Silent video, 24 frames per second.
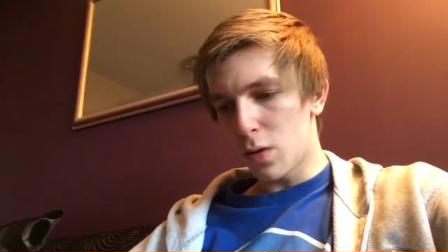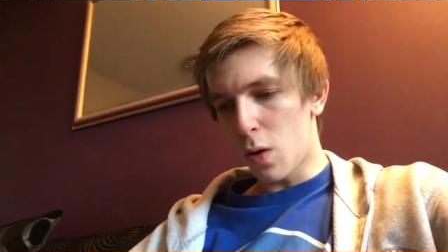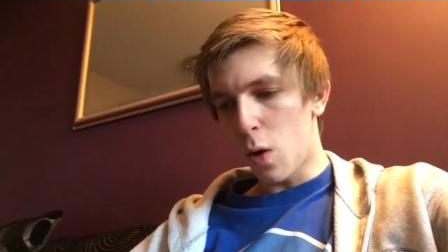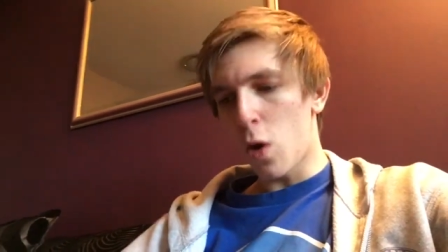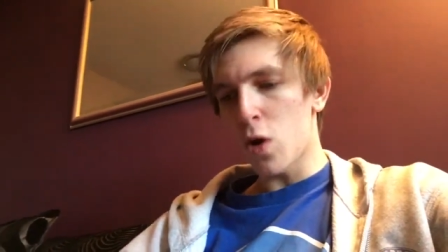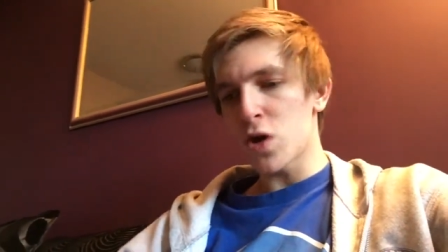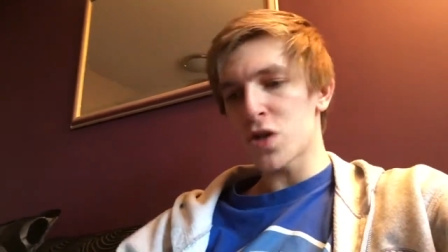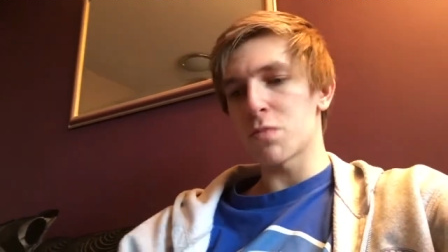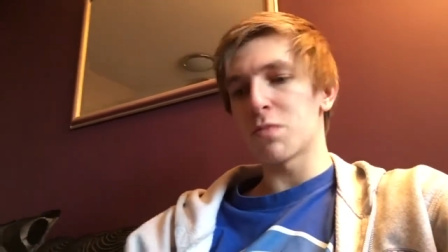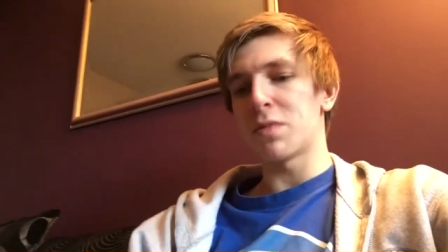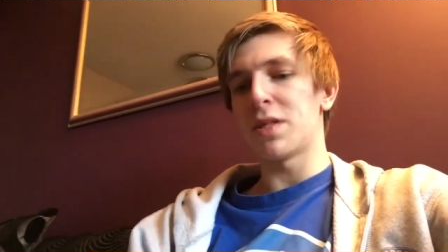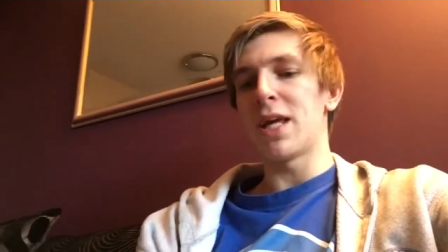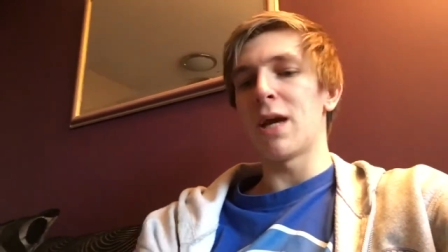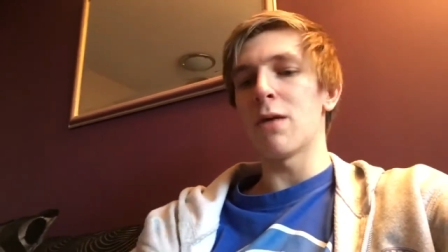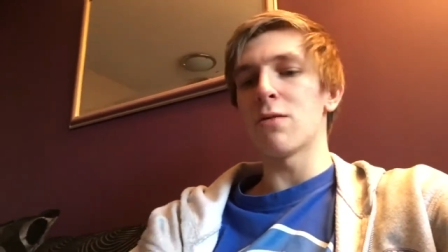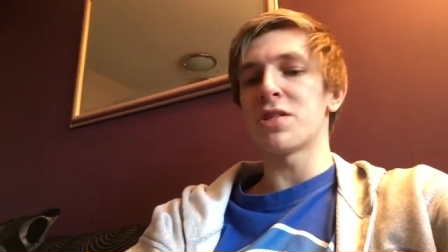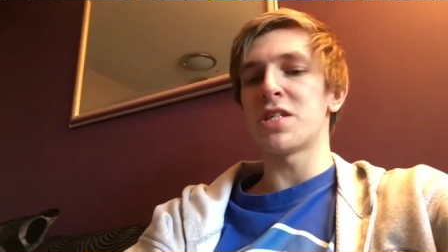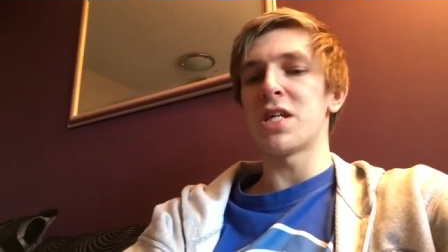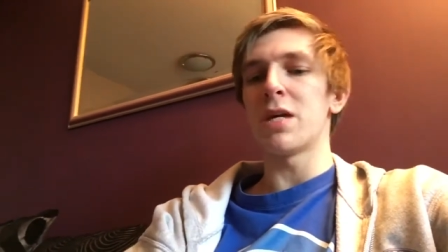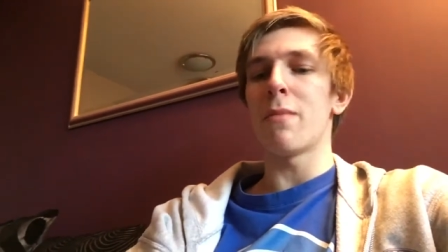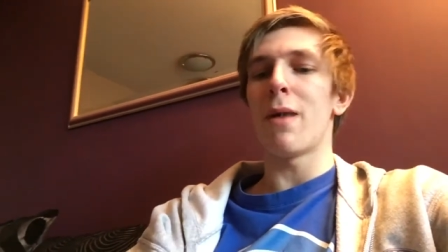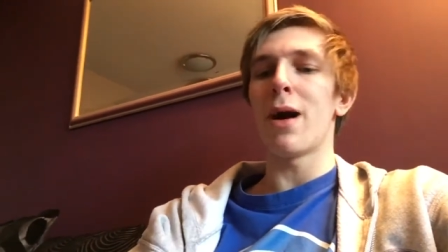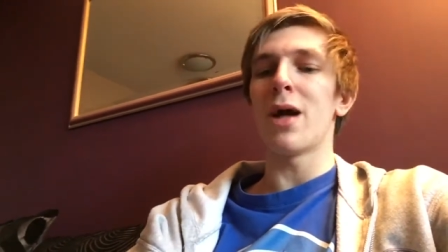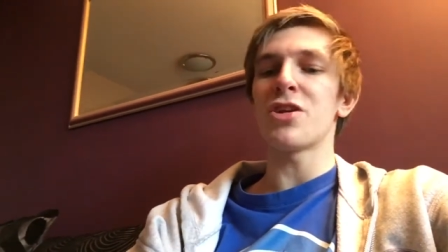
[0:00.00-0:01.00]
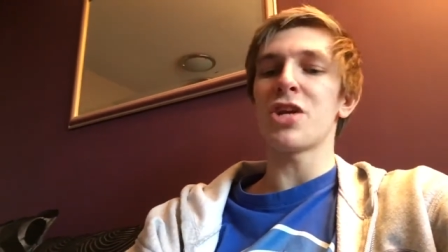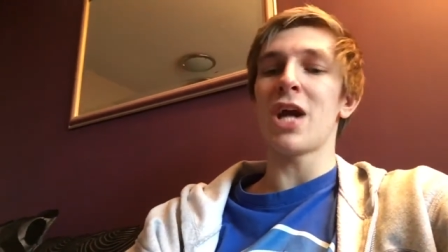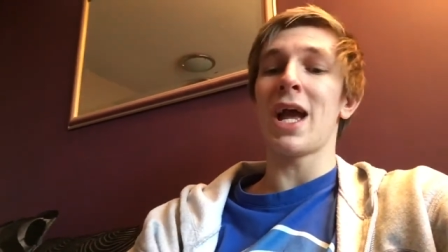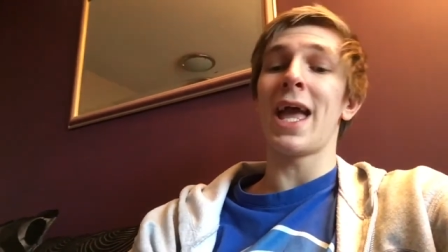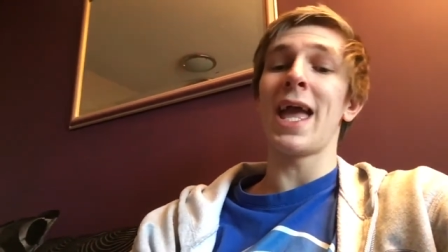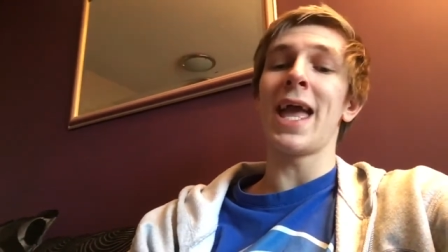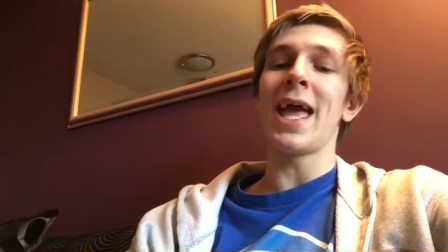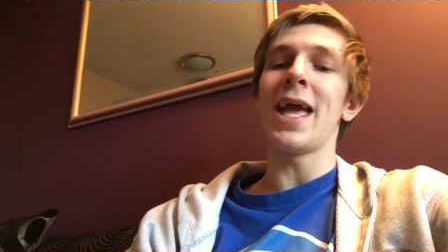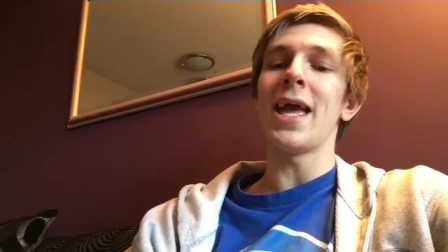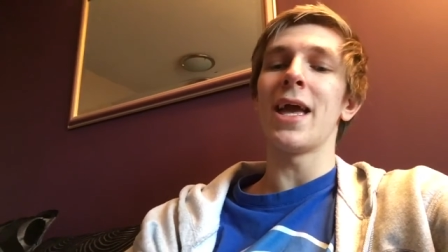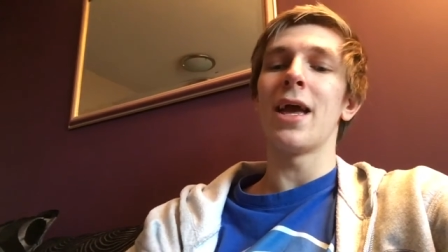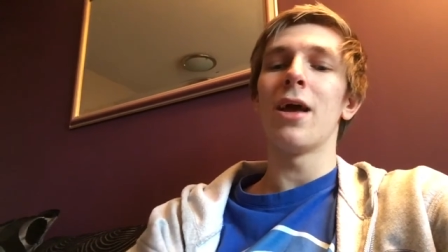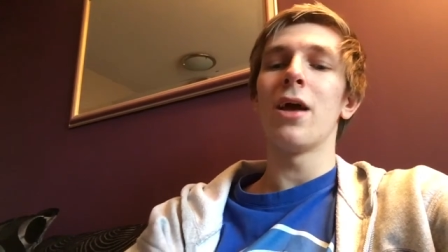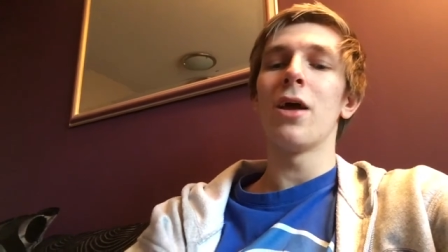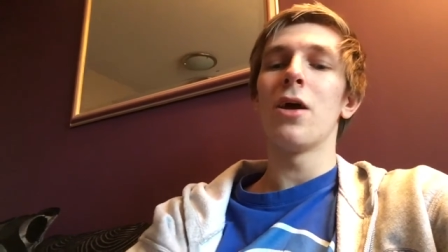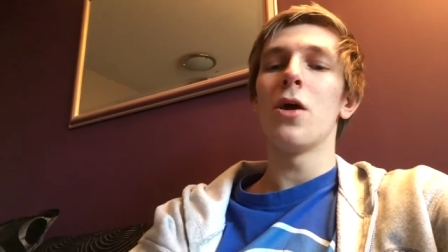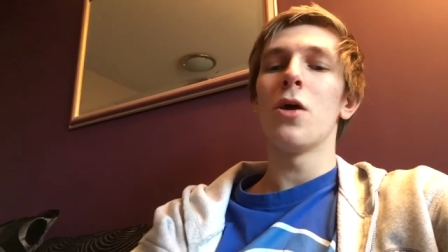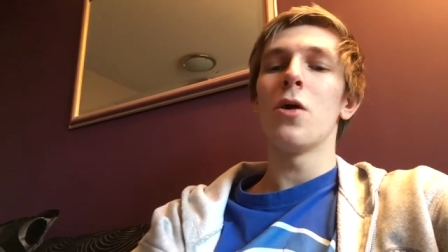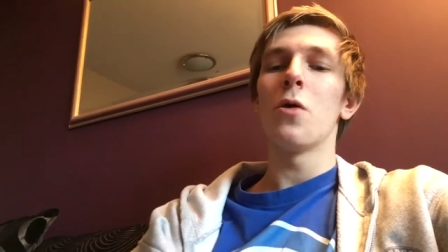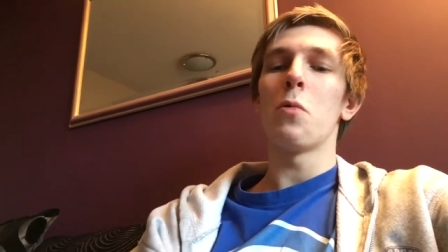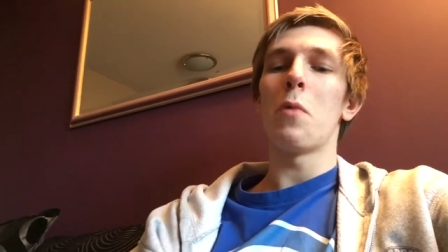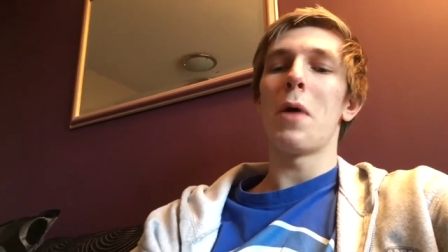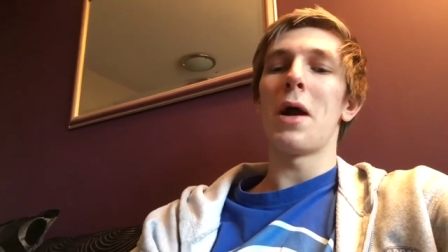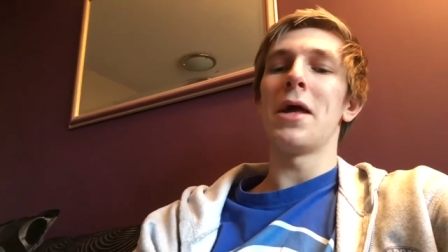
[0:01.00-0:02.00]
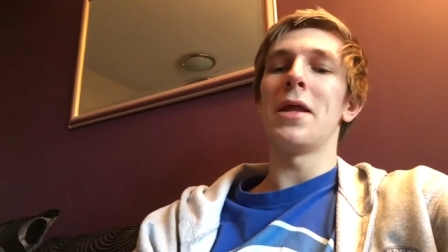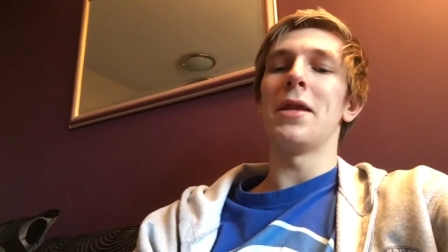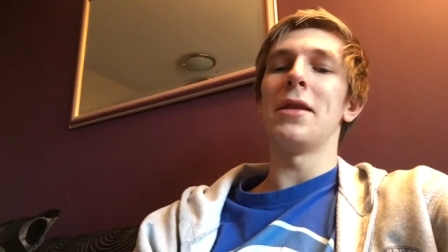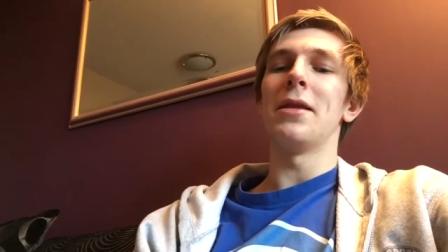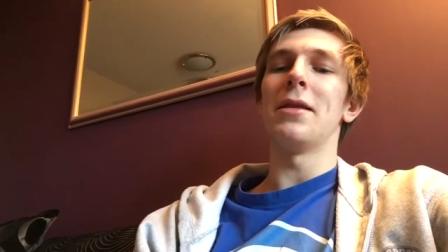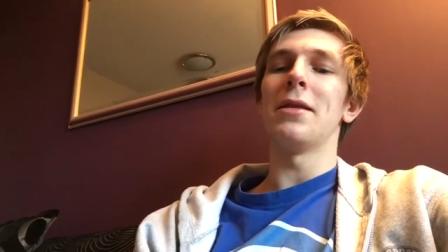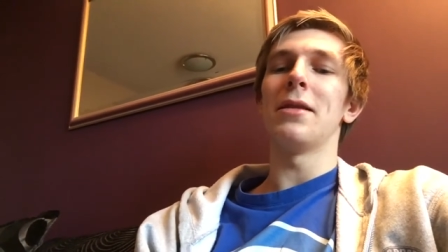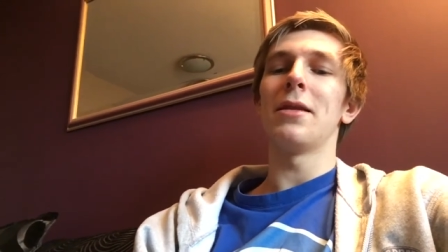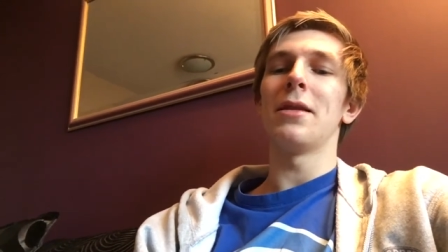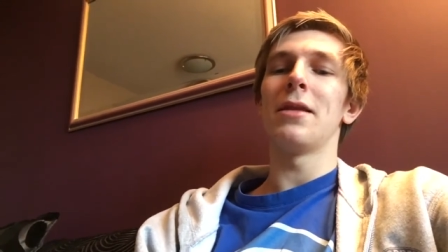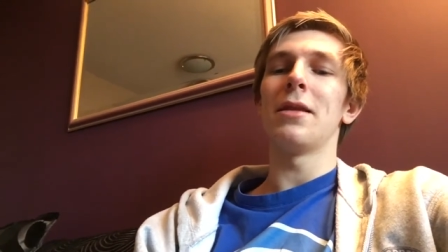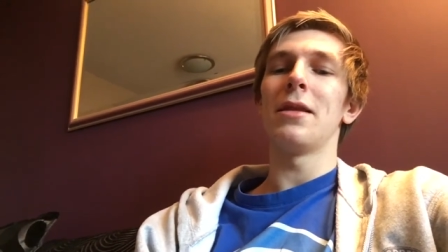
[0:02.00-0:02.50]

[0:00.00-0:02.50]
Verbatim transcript: awesome T L C match. I hate when